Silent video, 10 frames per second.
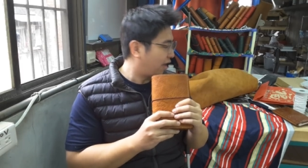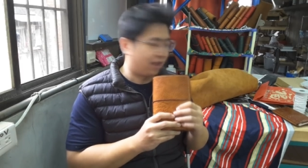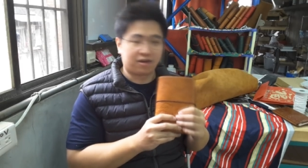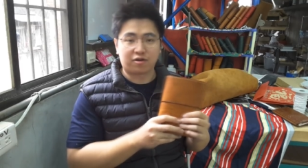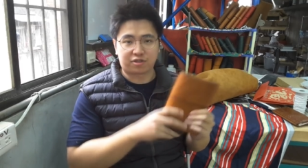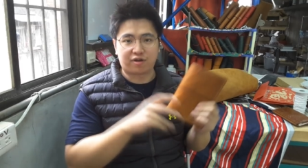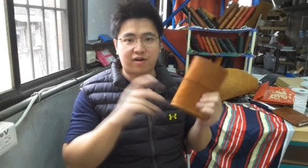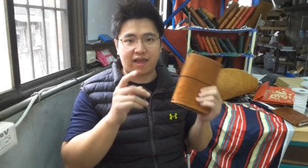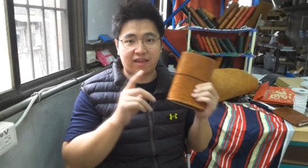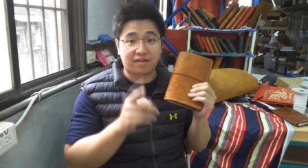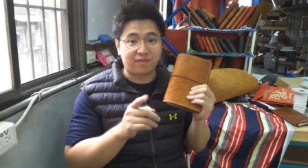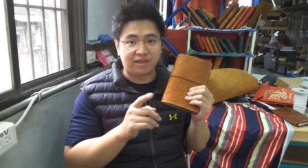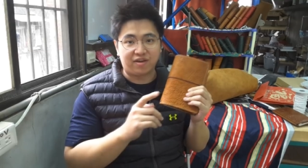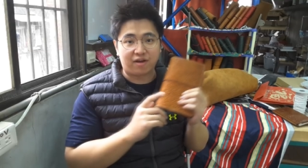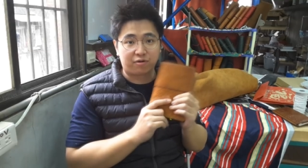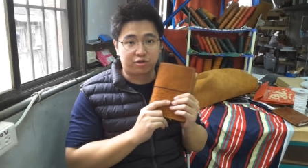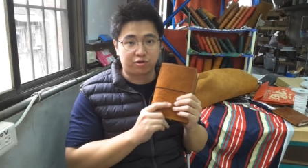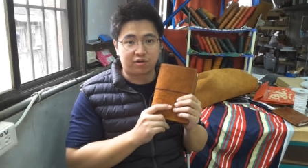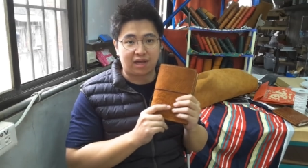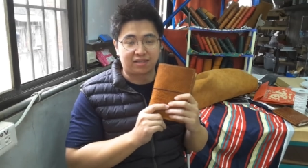And also at the end of the video I will
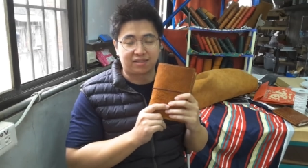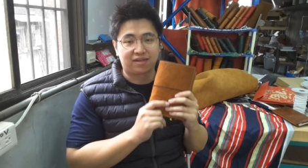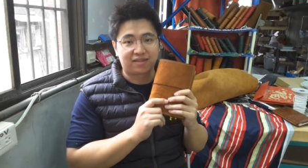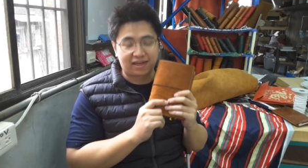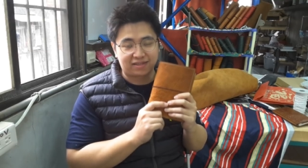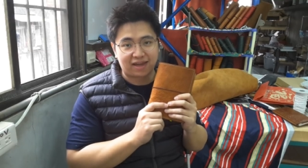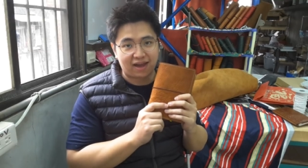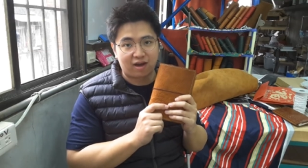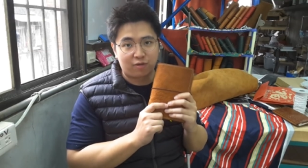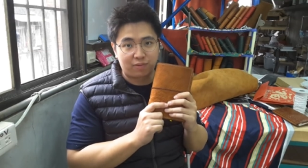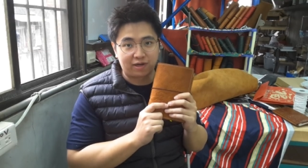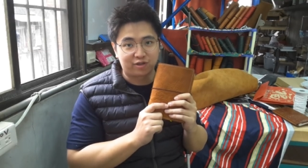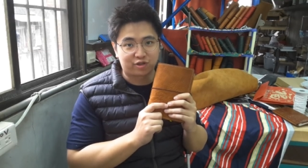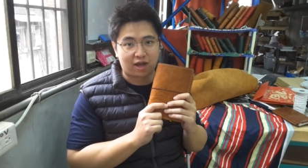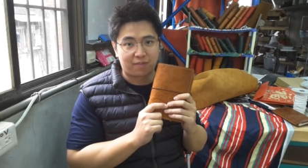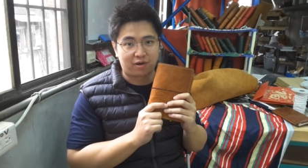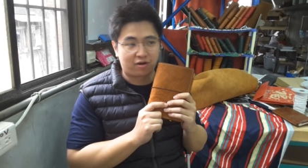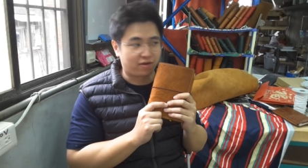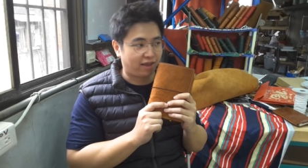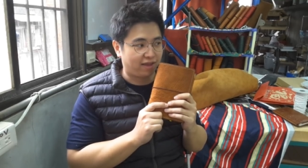show you guys uh, next time I open a shop,
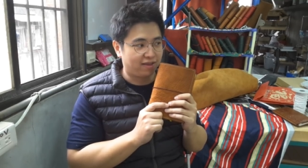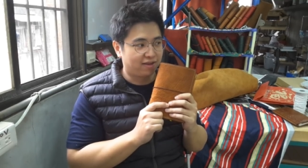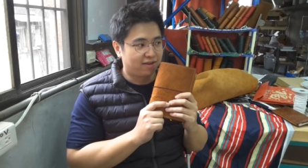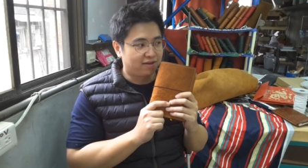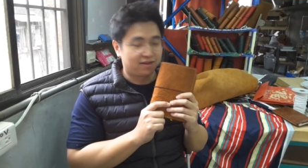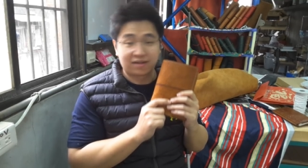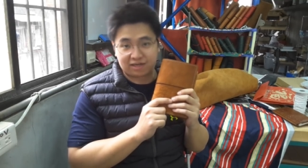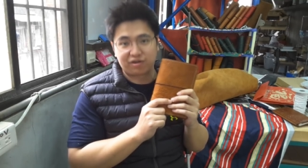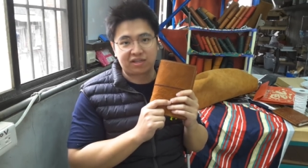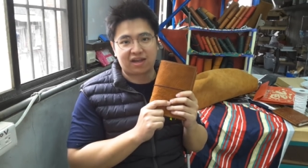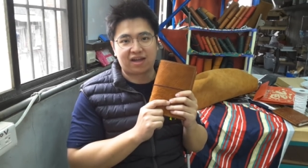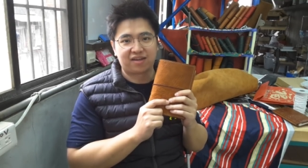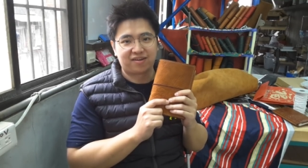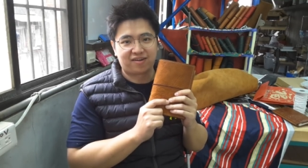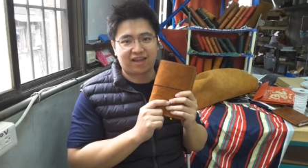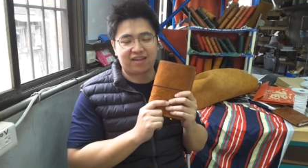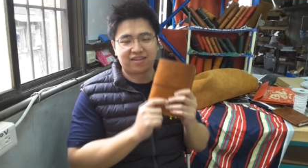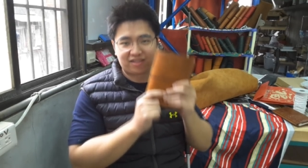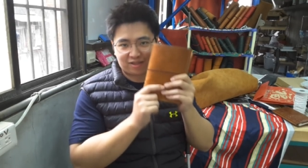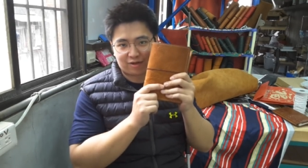okay? The correct time. Okay,
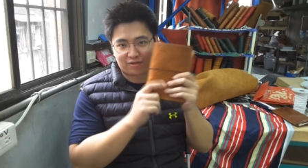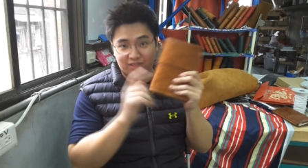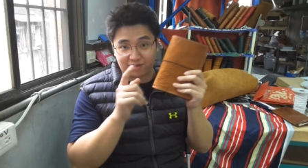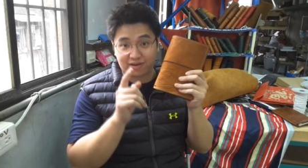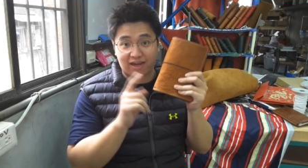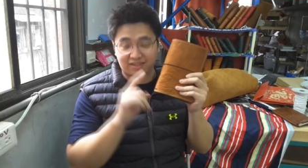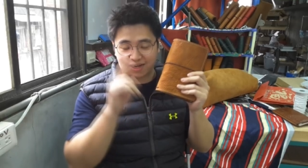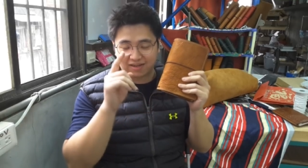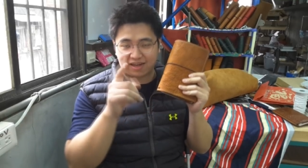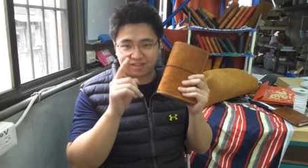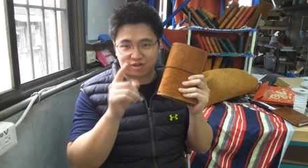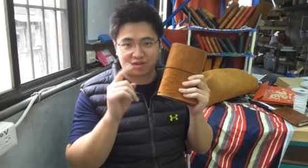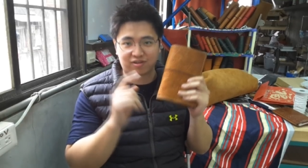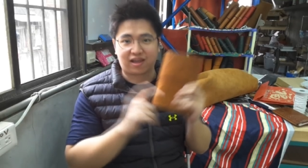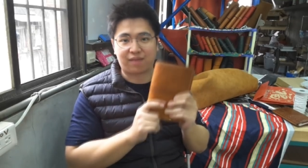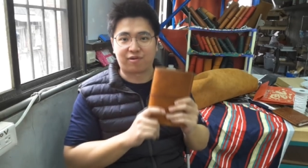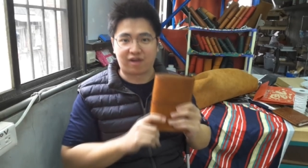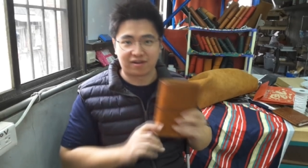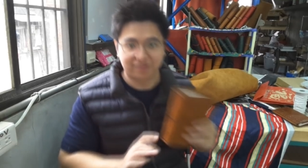so see you guys. I let's change the camera.